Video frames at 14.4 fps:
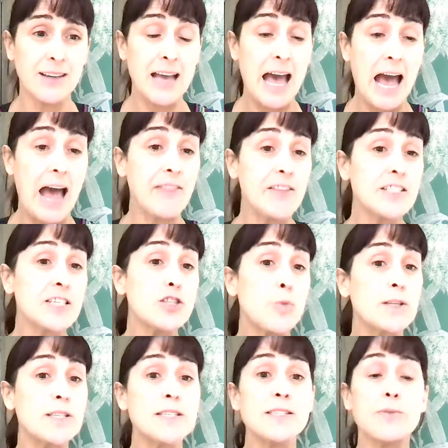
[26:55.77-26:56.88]
And this is
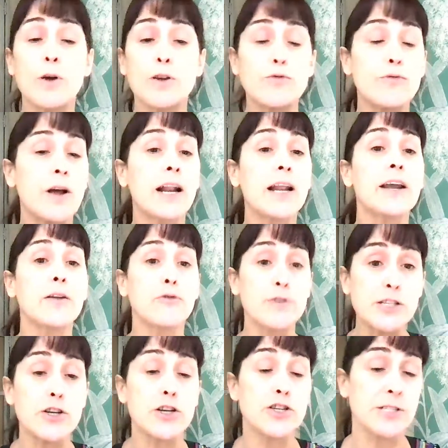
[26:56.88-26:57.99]
what clinical
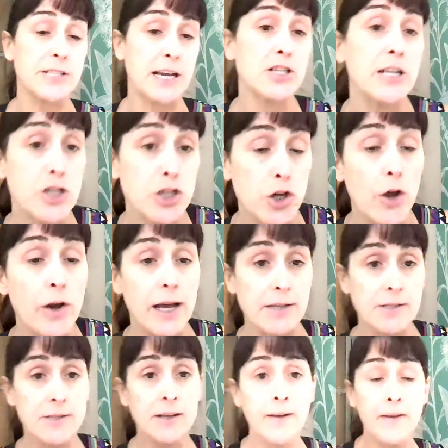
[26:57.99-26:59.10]
research has actually shown us.